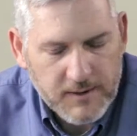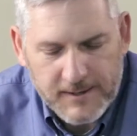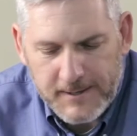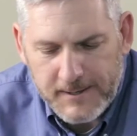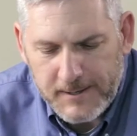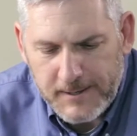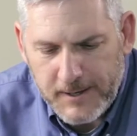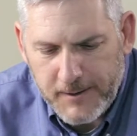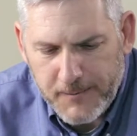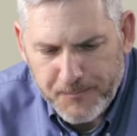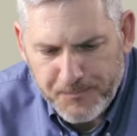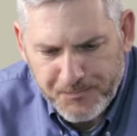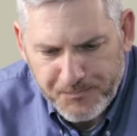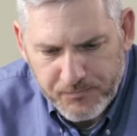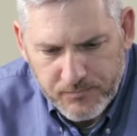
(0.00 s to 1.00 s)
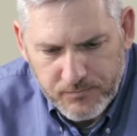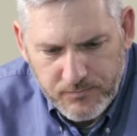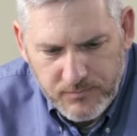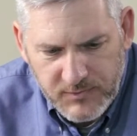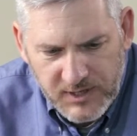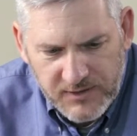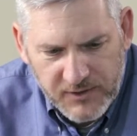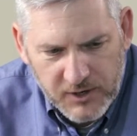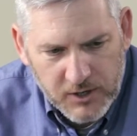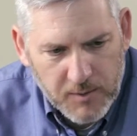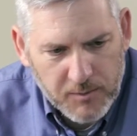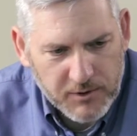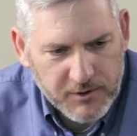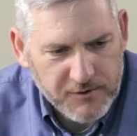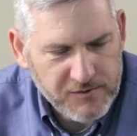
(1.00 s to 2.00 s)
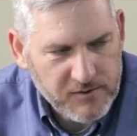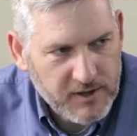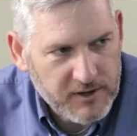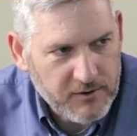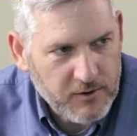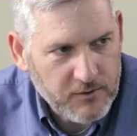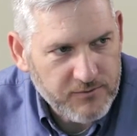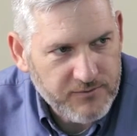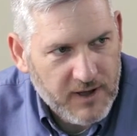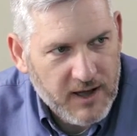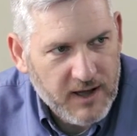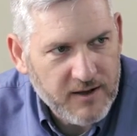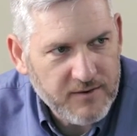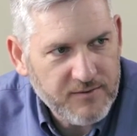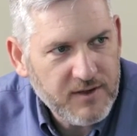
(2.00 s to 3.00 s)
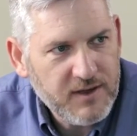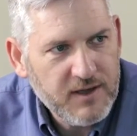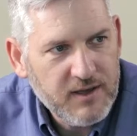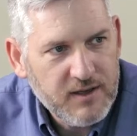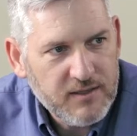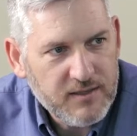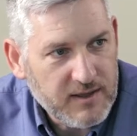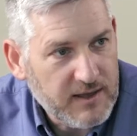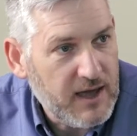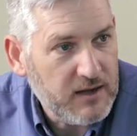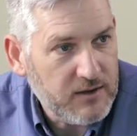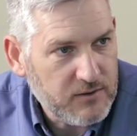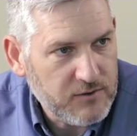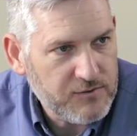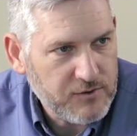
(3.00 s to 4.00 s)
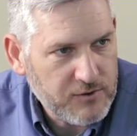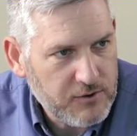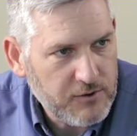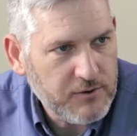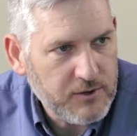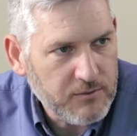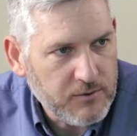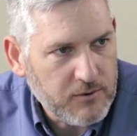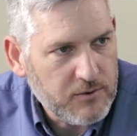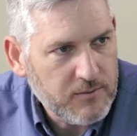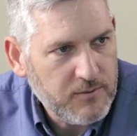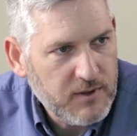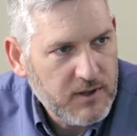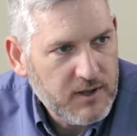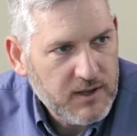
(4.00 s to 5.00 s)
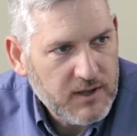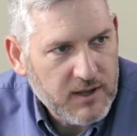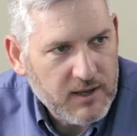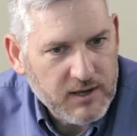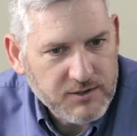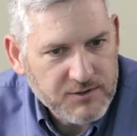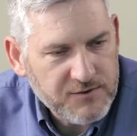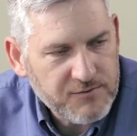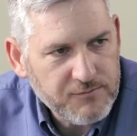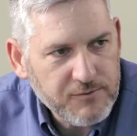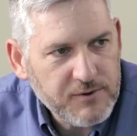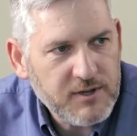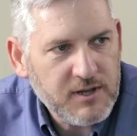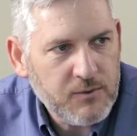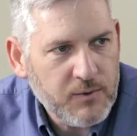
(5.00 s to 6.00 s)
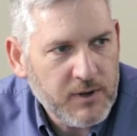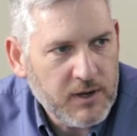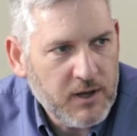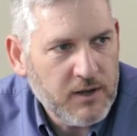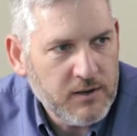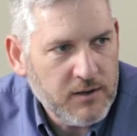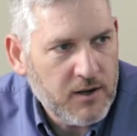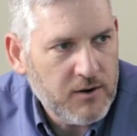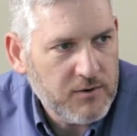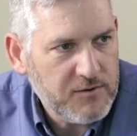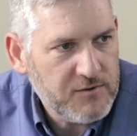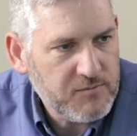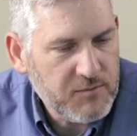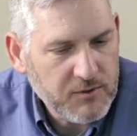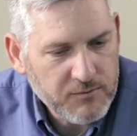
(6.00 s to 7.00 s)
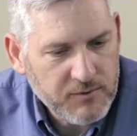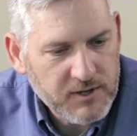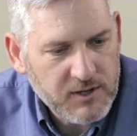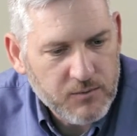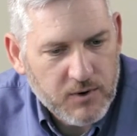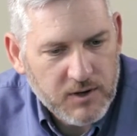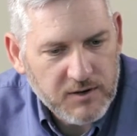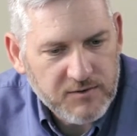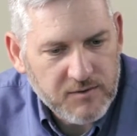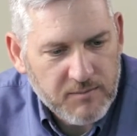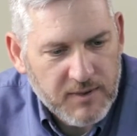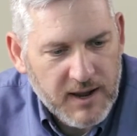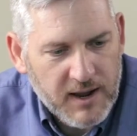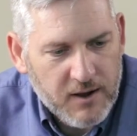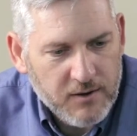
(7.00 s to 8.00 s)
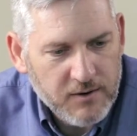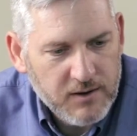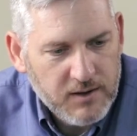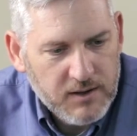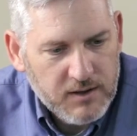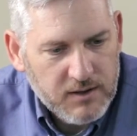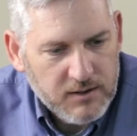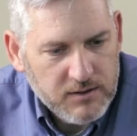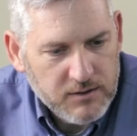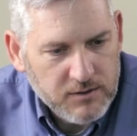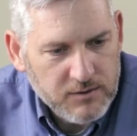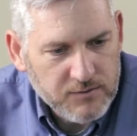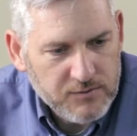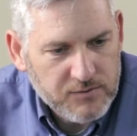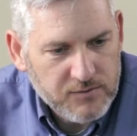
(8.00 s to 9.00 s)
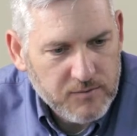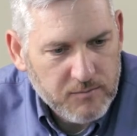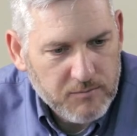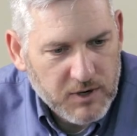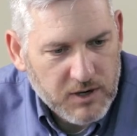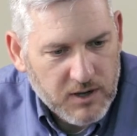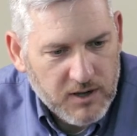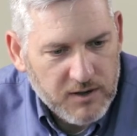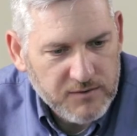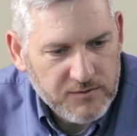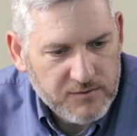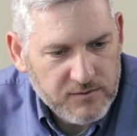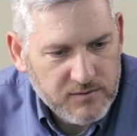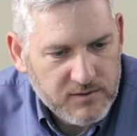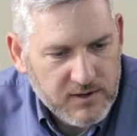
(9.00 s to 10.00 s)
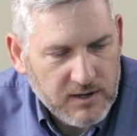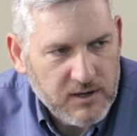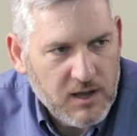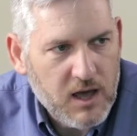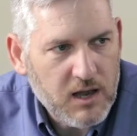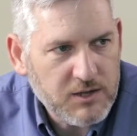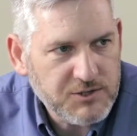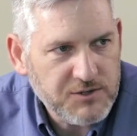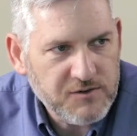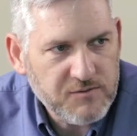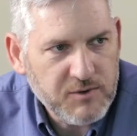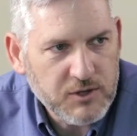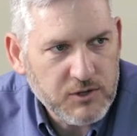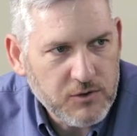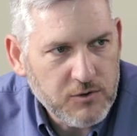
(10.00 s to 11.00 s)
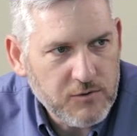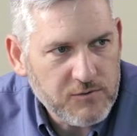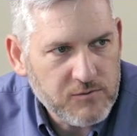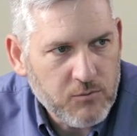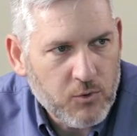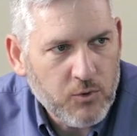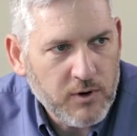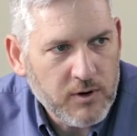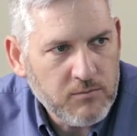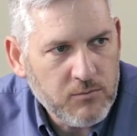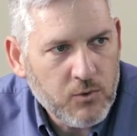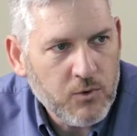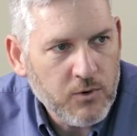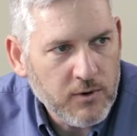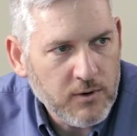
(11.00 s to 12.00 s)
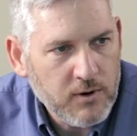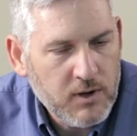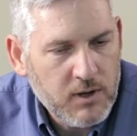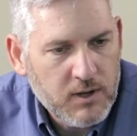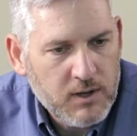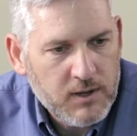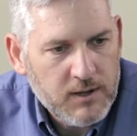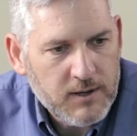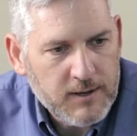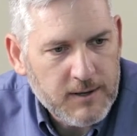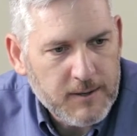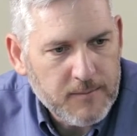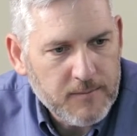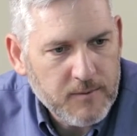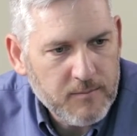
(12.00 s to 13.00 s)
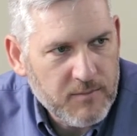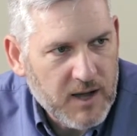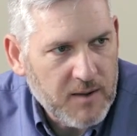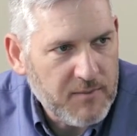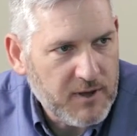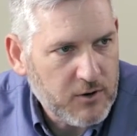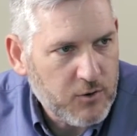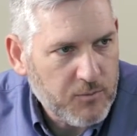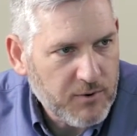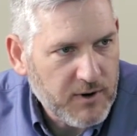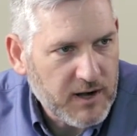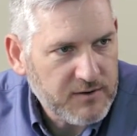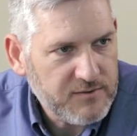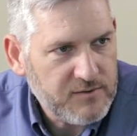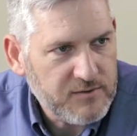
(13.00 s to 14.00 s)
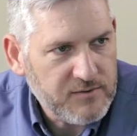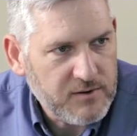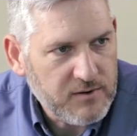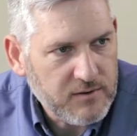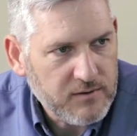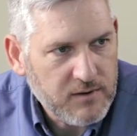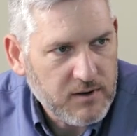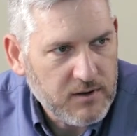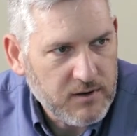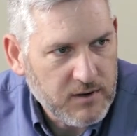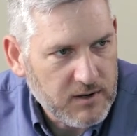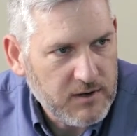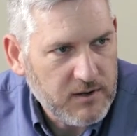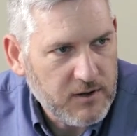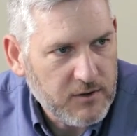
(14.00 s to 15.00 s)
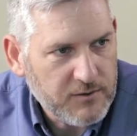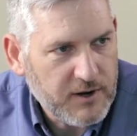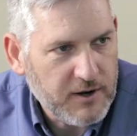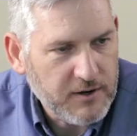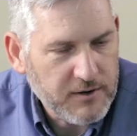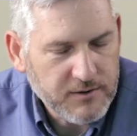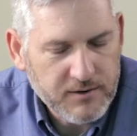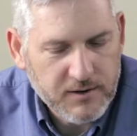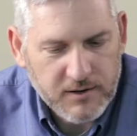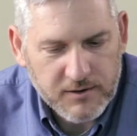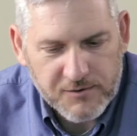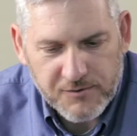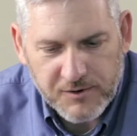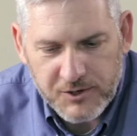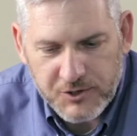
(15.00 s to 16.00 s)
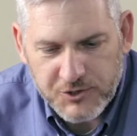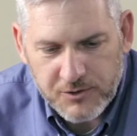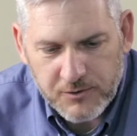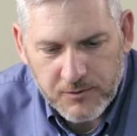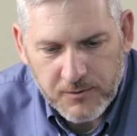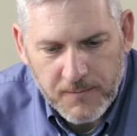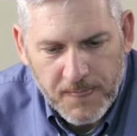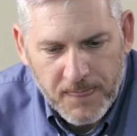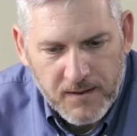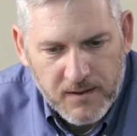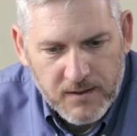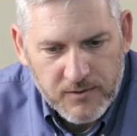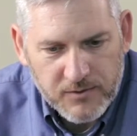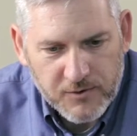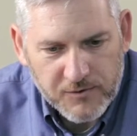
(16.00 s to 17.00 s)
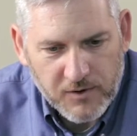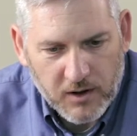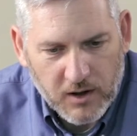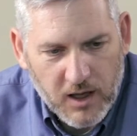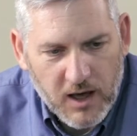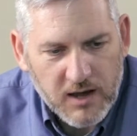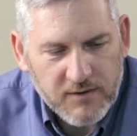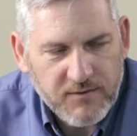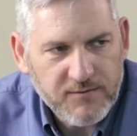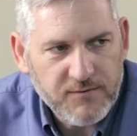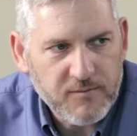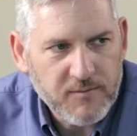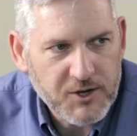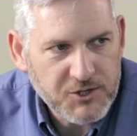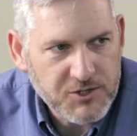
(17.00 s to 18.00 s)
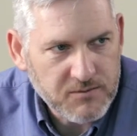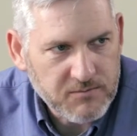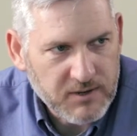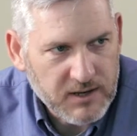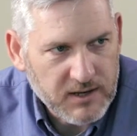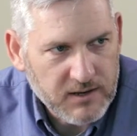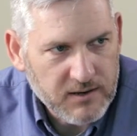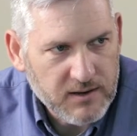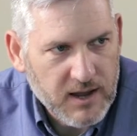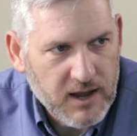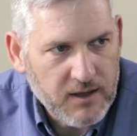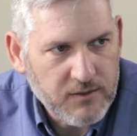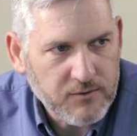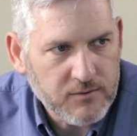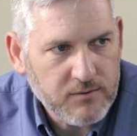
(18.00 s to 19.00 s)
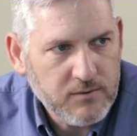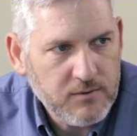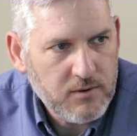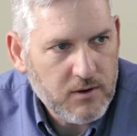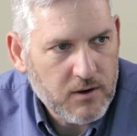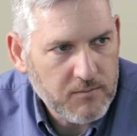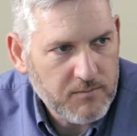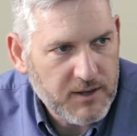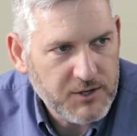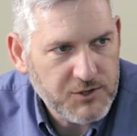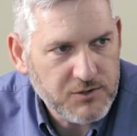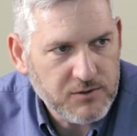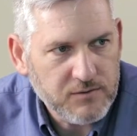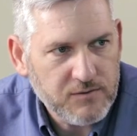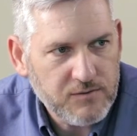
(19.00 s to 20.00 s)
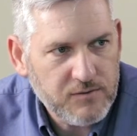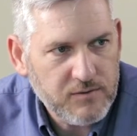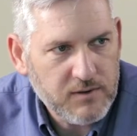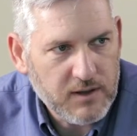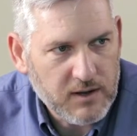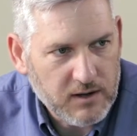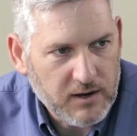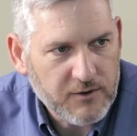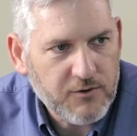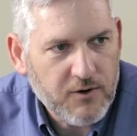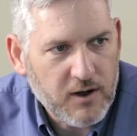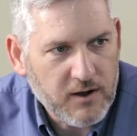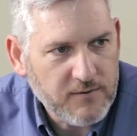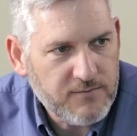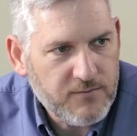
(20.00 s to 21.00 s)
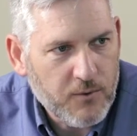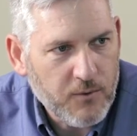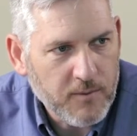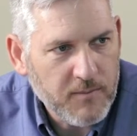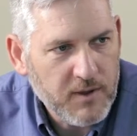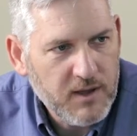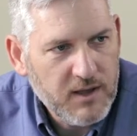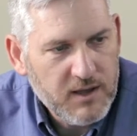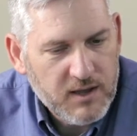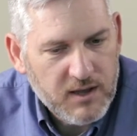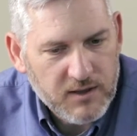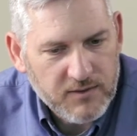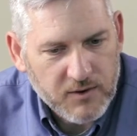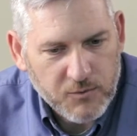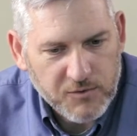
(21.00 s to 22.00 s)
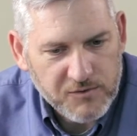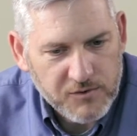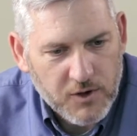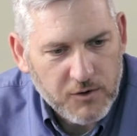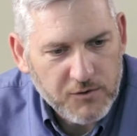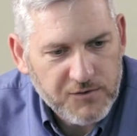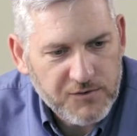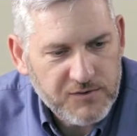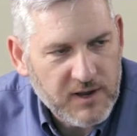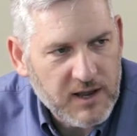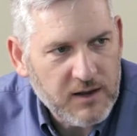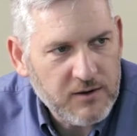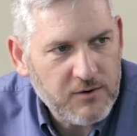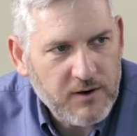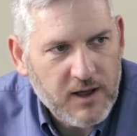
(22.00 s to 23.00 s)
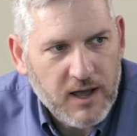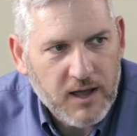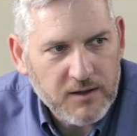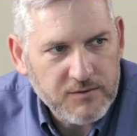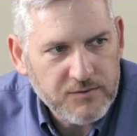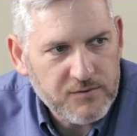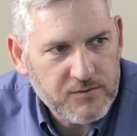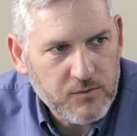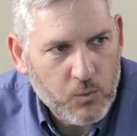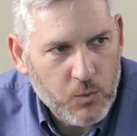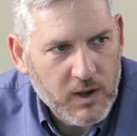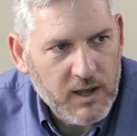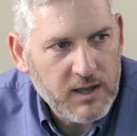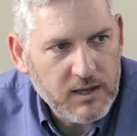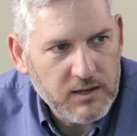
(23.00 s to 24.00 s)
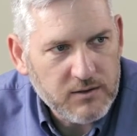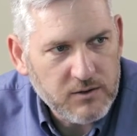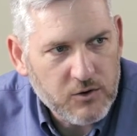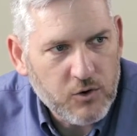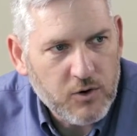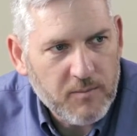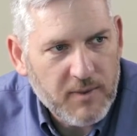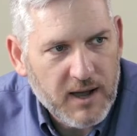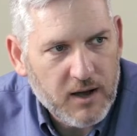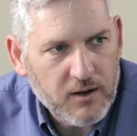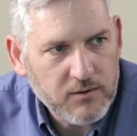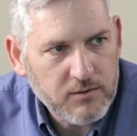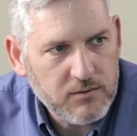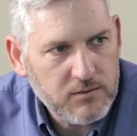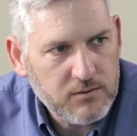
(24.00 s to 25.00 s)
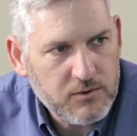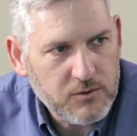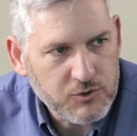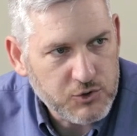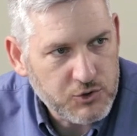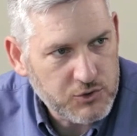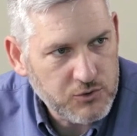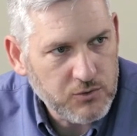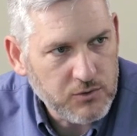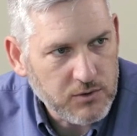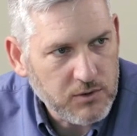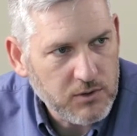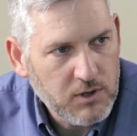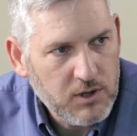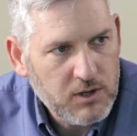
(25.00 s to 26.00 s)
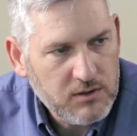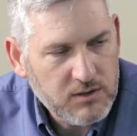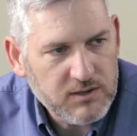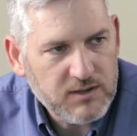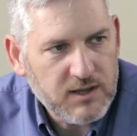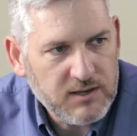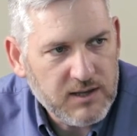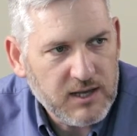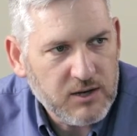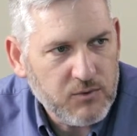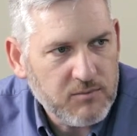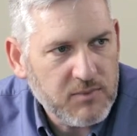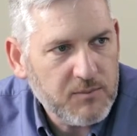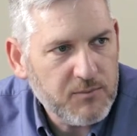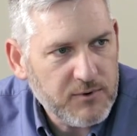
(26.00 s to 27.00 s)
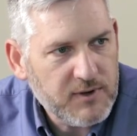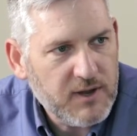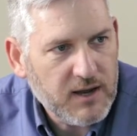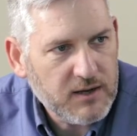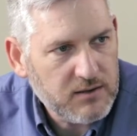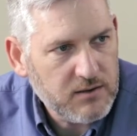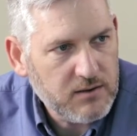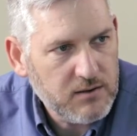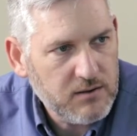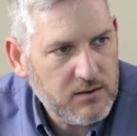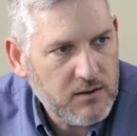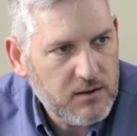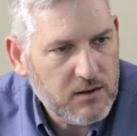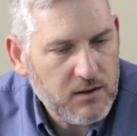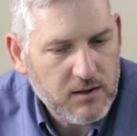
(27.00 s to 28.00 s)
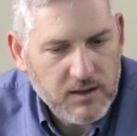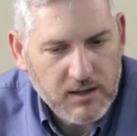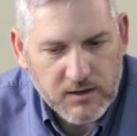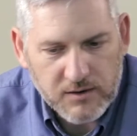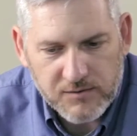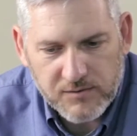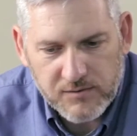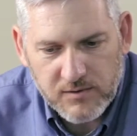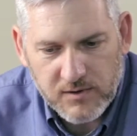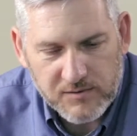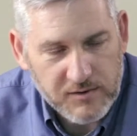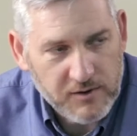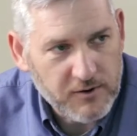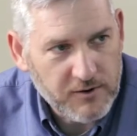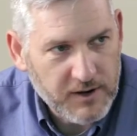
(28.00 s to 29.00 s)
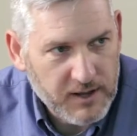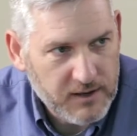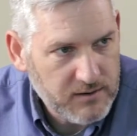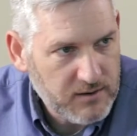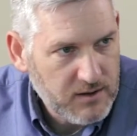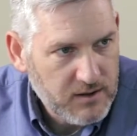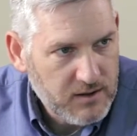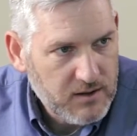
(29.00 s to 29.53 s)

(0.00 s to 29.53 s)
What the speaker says: And then a couple of years later, in 2005, they added the security rule, and it just really went unnoticed. But really, what it's about is because technology is being used more and more by medical practices and the healthcare industry in general, there's a lot of information being gathered on patients in electronic form, and there was no standardized way to go about to ensure that data would be protected. And as the internet